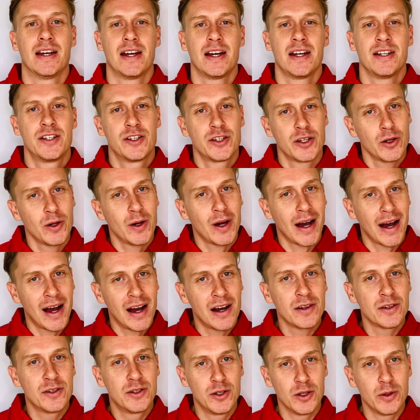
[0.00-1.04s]
And so
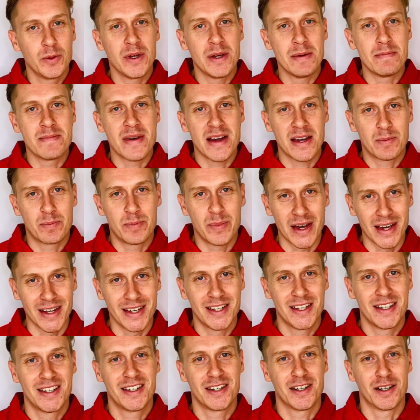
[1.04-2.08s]
how do we make
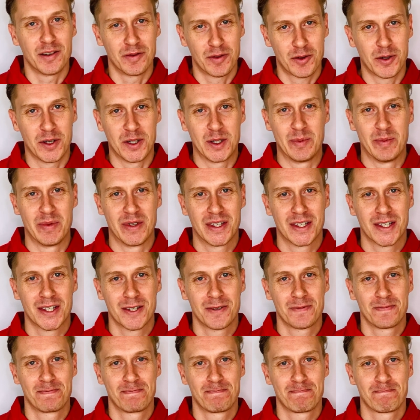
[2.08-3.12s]
best of
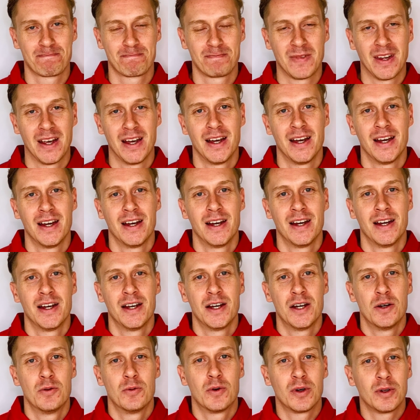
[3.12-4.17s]
Christmas?
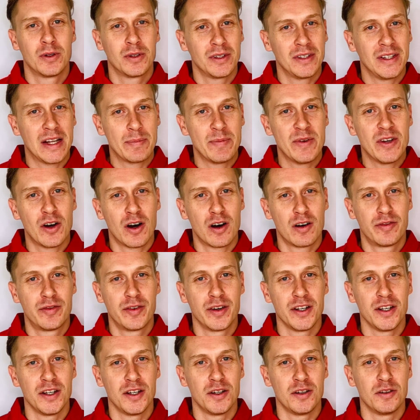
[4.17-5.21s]
Well, let me offer
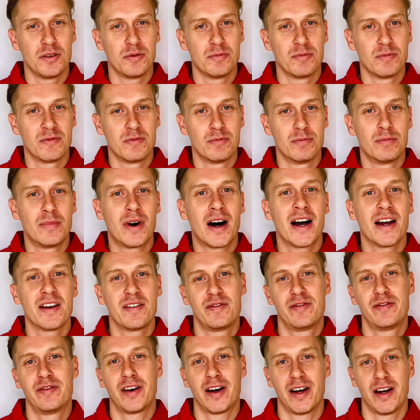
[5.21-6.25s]
you my
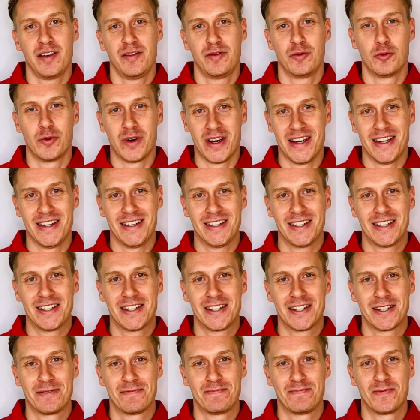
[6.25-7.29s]
five
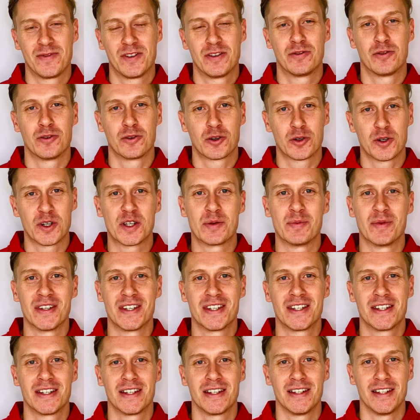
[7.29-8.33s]
ways for
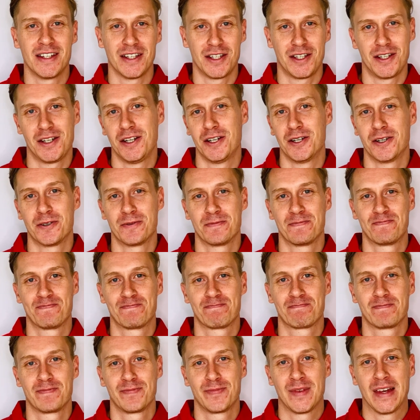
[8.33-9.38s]
Christmas this year.
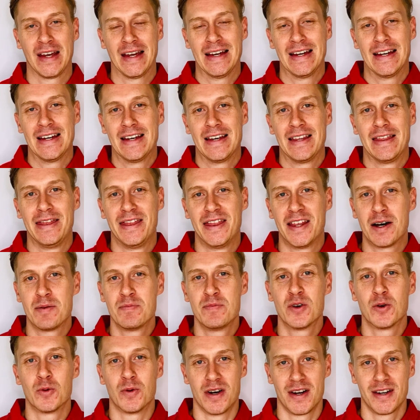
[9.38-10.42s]

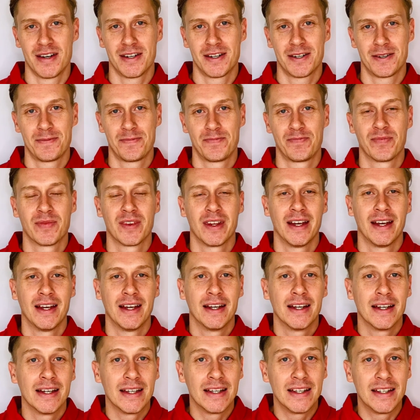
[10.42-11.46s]
Number one,
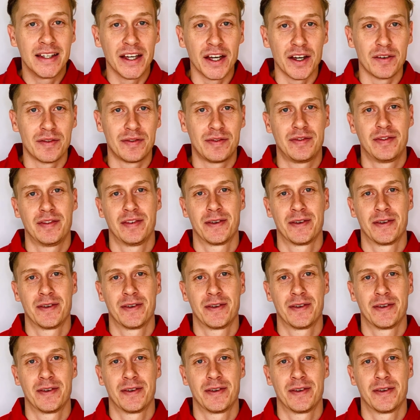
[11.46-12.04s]
give.